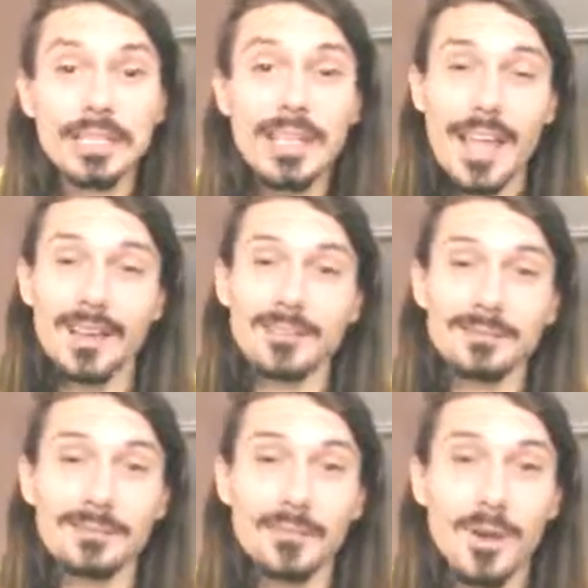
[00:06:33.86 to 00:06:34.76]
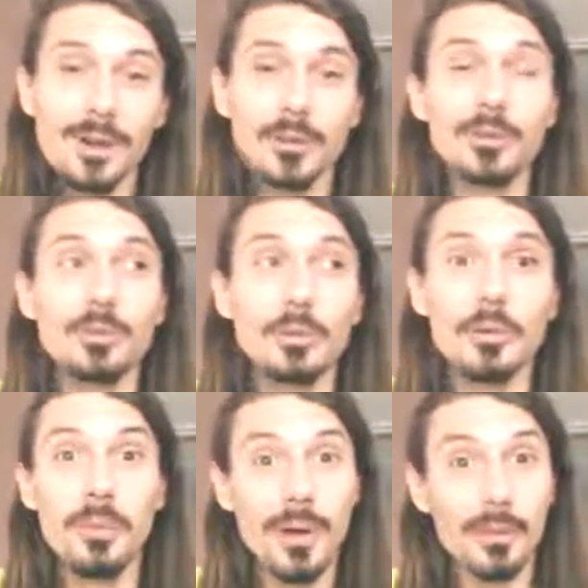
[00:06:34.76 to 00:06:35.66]
yeah, mongoose would
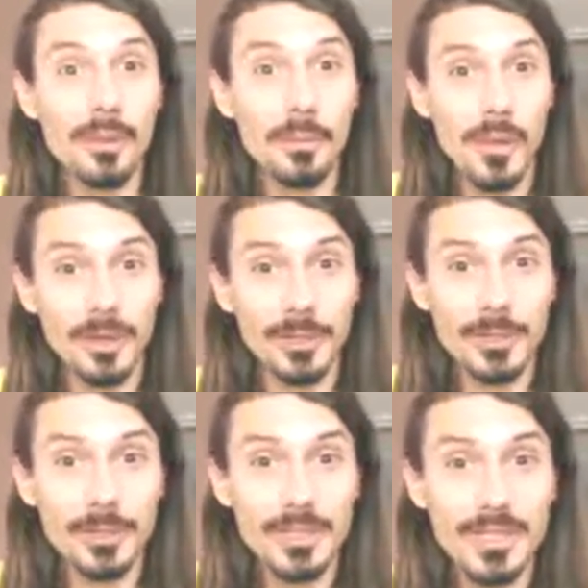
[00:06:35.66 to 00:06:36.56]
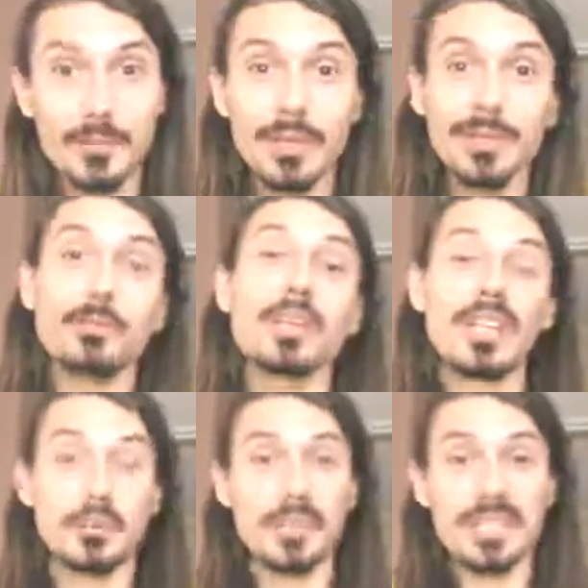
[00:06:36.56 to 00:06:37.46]
go well with a mongoose, but you put
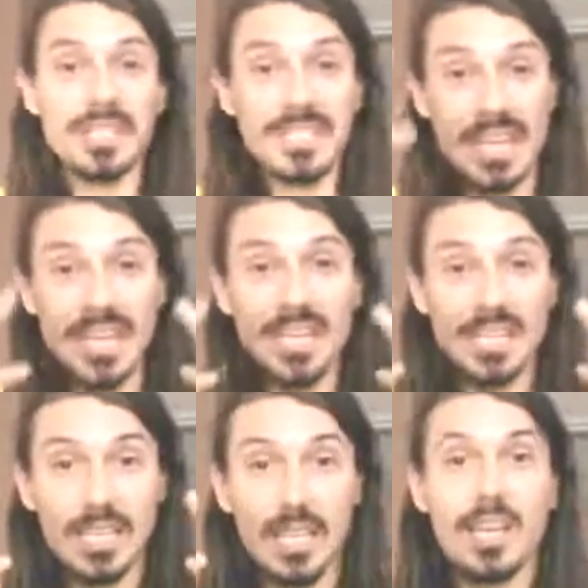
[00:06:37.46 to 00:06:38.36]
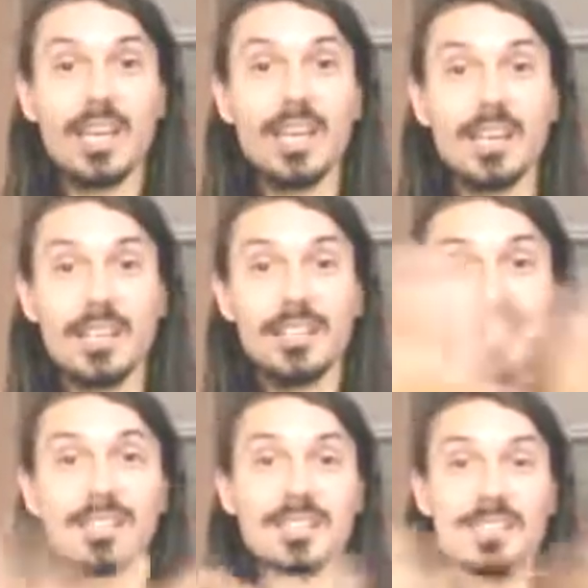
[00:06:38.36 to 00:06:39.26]
it with a snake
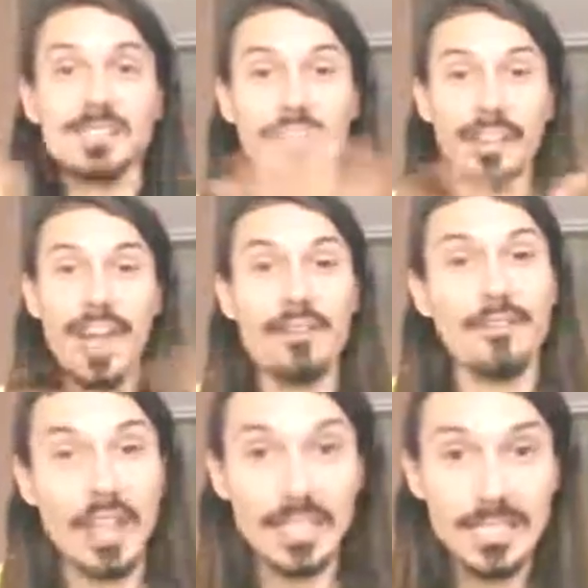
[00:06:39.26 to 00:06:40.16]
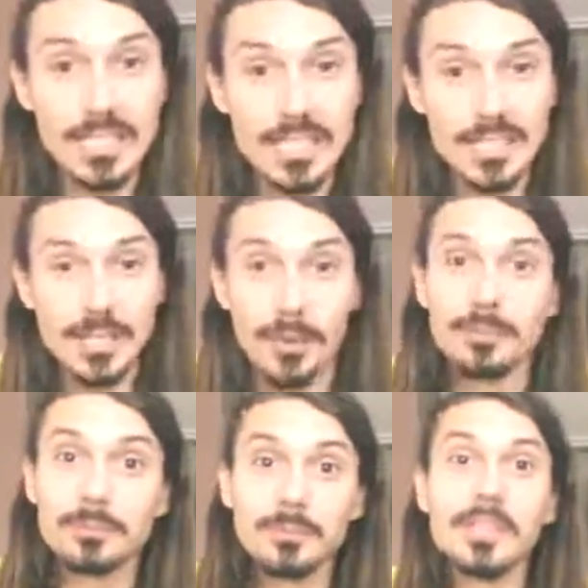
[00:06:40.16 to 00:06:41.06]
and they're going to have a fight. So,
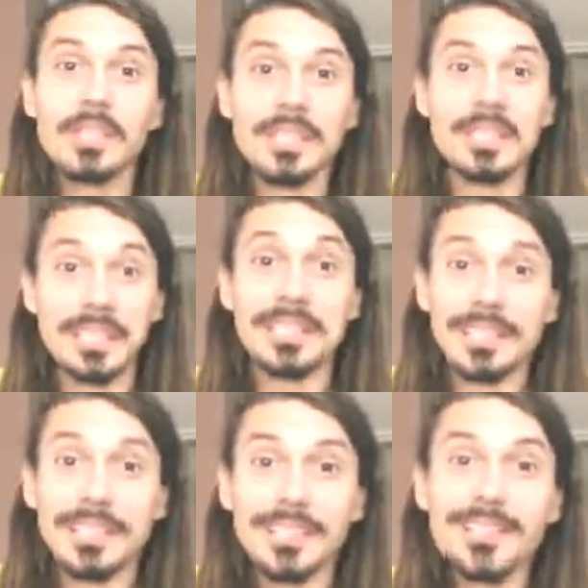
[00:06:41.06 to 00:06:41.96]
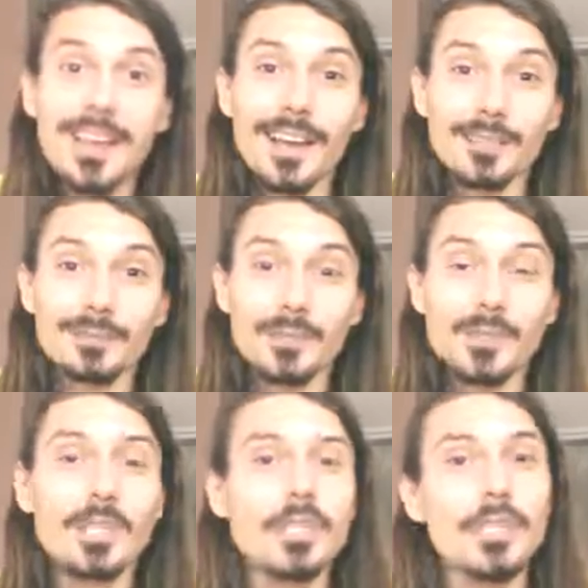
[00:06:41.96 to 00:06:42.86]
yeah,
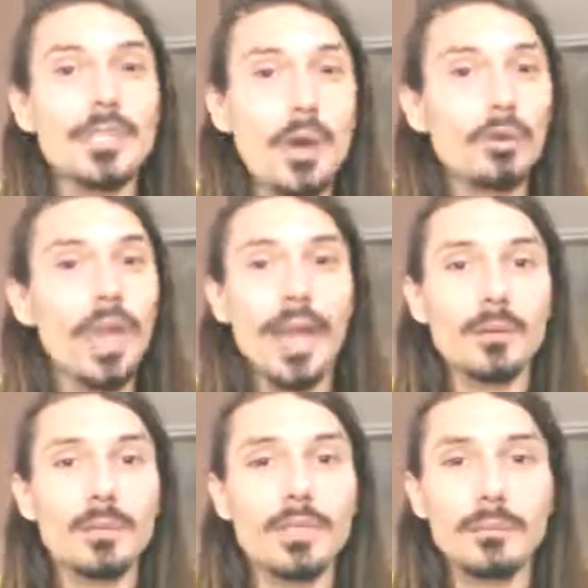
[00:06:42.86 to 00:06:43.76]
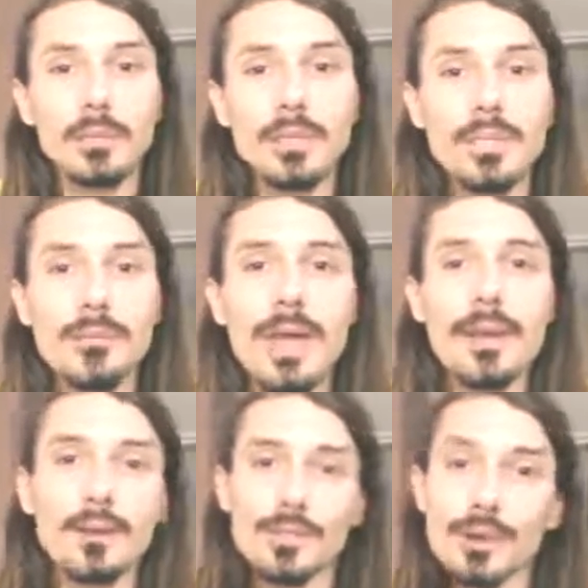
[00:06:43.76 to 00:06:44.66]
it's good to know the animal symbolism
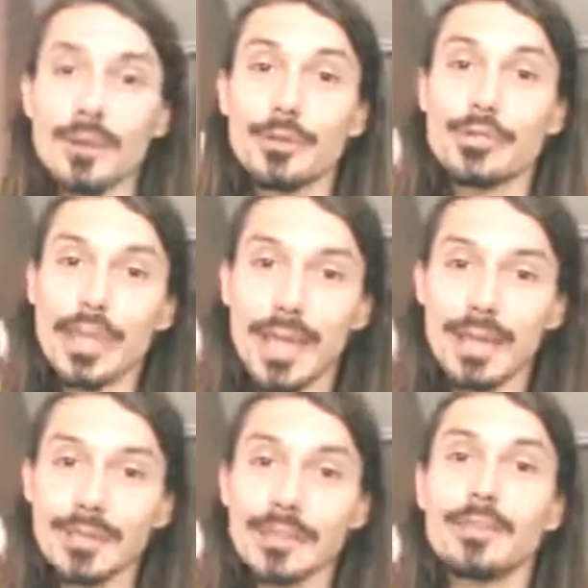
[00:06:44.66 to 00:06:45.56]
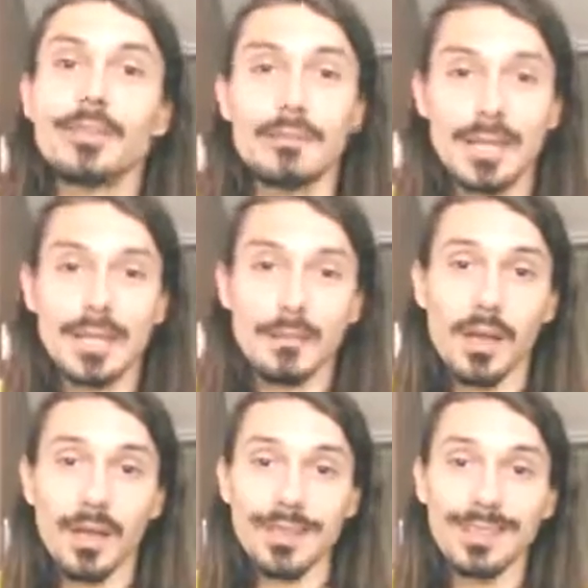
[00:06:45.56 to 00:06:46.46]
and also understand the meaning
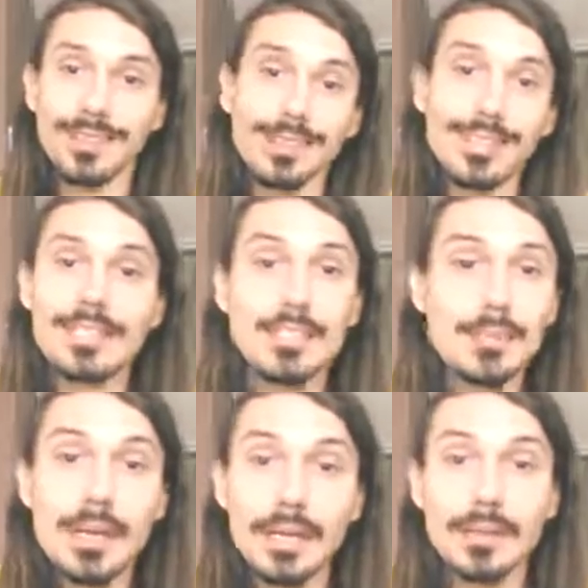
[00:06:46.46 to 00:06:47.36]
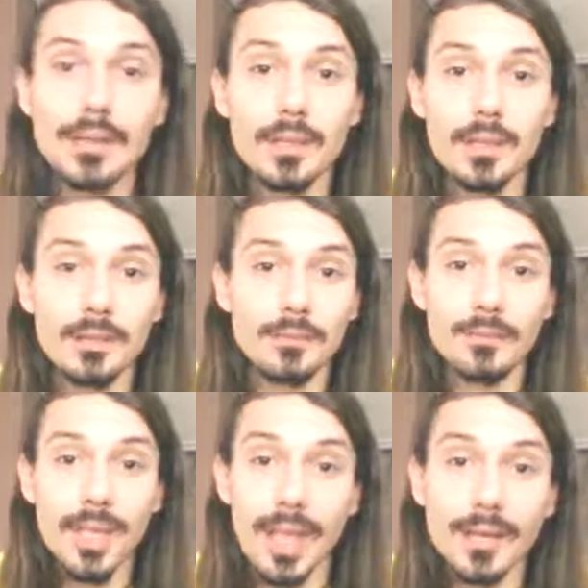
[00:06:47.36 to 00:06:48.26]
behind it. Like, they didn't just pick the
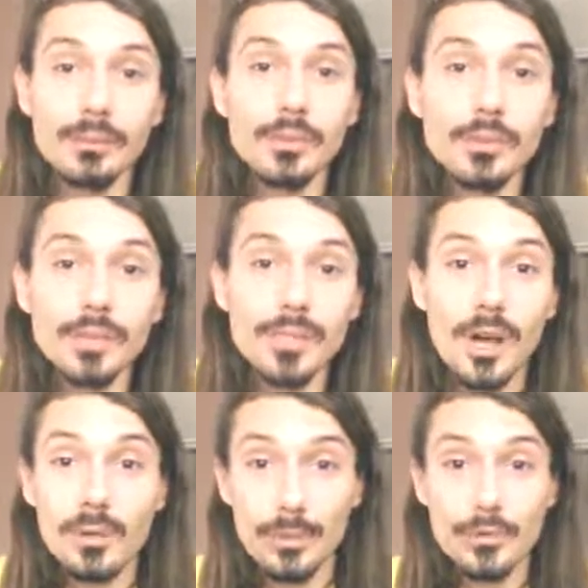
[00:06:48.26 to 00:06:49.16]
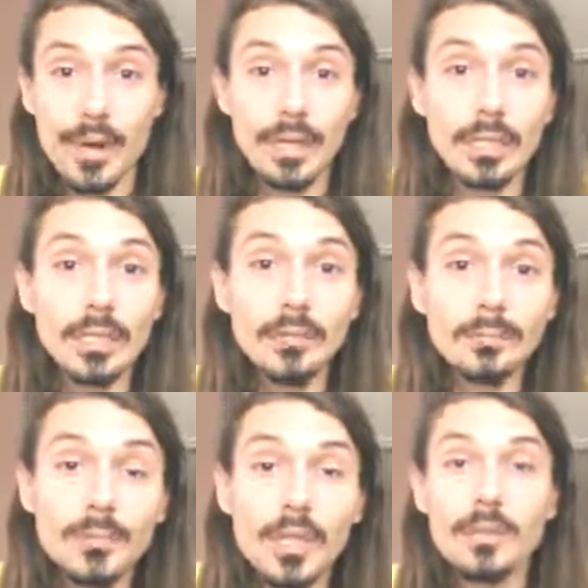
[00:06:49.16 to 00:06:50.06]
animals arbitrarily.
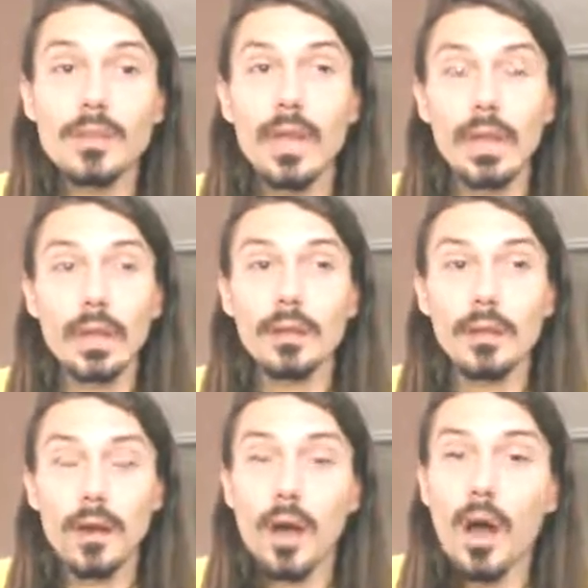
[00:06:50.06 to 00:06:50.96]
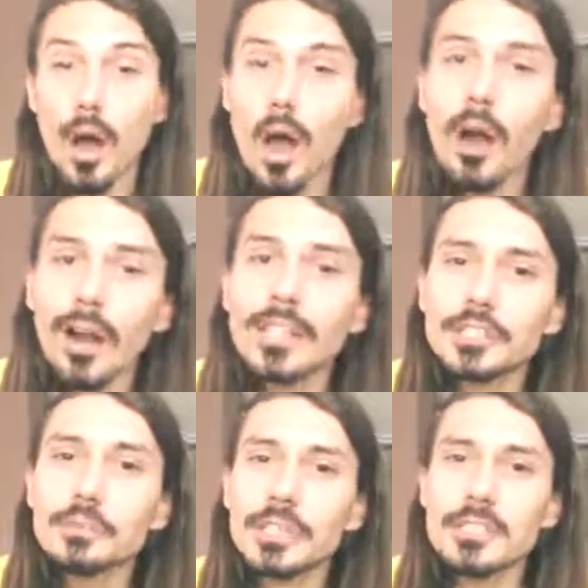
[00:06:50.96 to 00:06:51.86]
They are
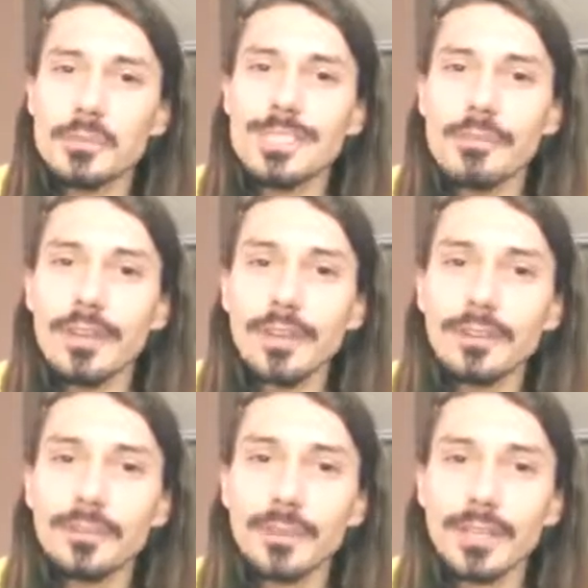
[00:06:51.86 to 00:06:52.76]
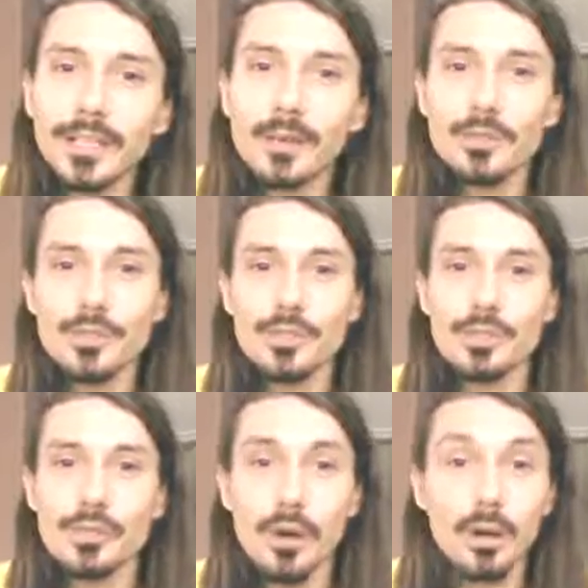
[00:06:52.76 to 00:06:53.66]
actually pretty specific when it goes
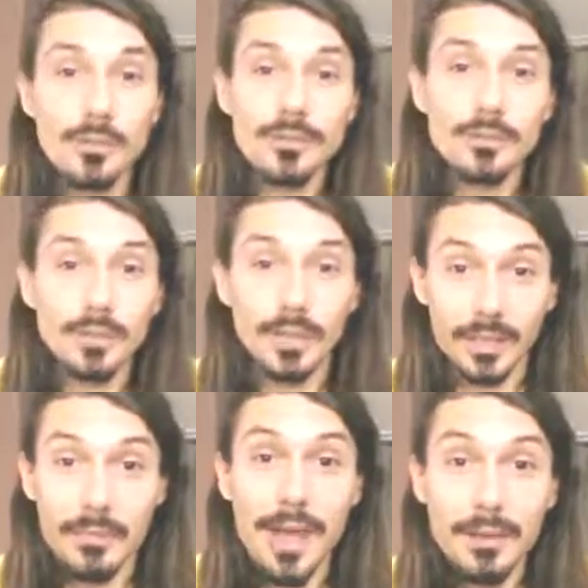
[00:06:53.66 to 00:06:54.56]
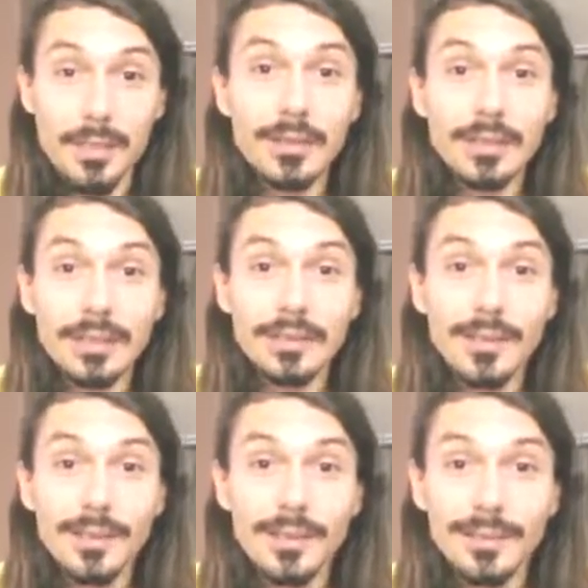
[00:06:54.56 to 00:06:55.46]
to also the compatibility,
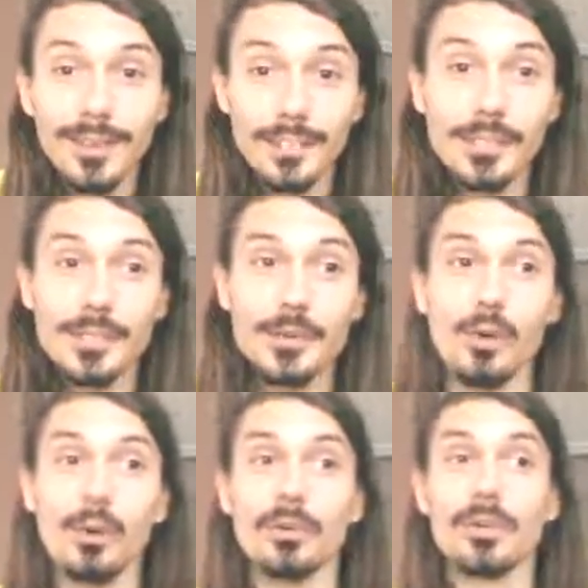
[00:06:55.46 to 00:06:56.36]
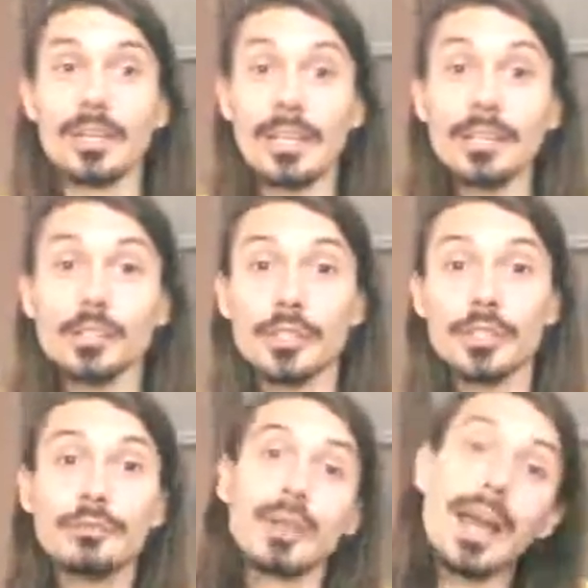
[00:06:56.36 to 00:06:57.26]
not just their own
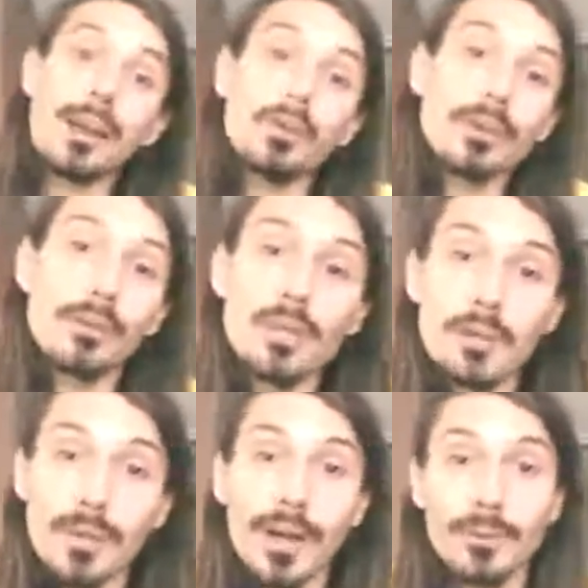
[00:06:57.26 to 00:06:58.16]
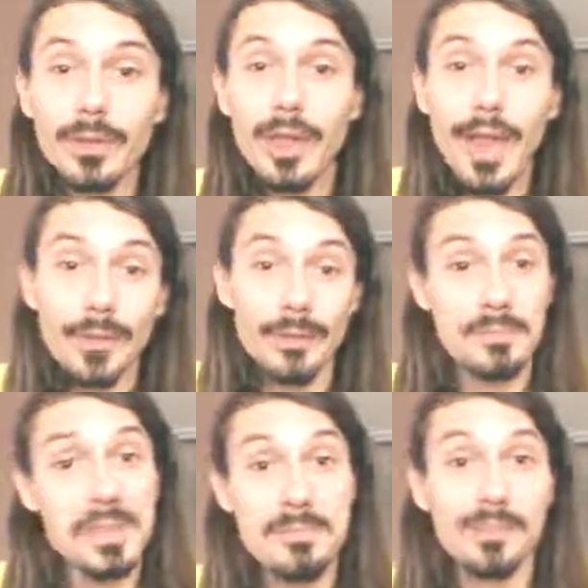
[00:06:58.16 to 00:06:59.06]
nature, but how they will combine with other
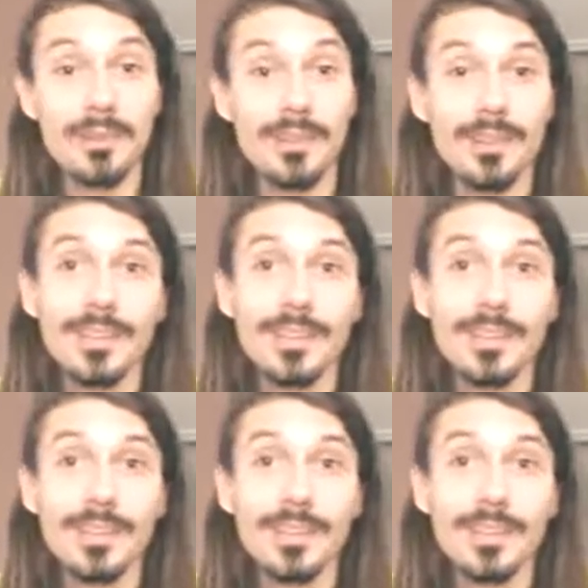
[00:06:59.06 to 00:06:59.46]
people.